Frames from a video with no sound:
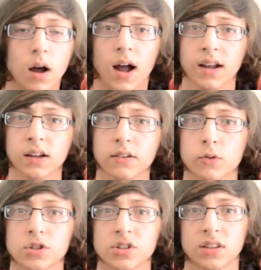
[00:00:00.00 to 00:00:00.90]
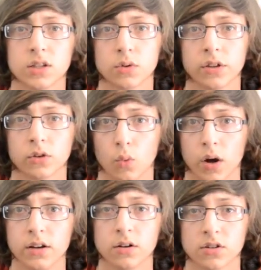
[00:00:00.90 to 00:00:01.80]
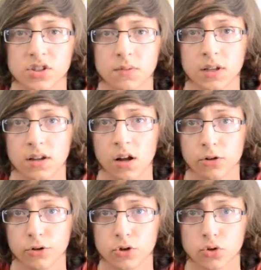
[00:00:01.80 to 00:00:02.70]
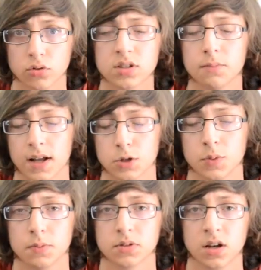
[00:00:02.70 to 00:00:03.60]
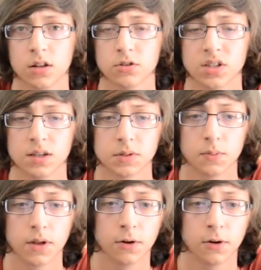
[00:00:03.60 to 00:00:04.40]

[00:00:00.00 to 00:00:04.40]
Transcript: I kind of wish that these were either white or something color neutral to match people's color schemes better,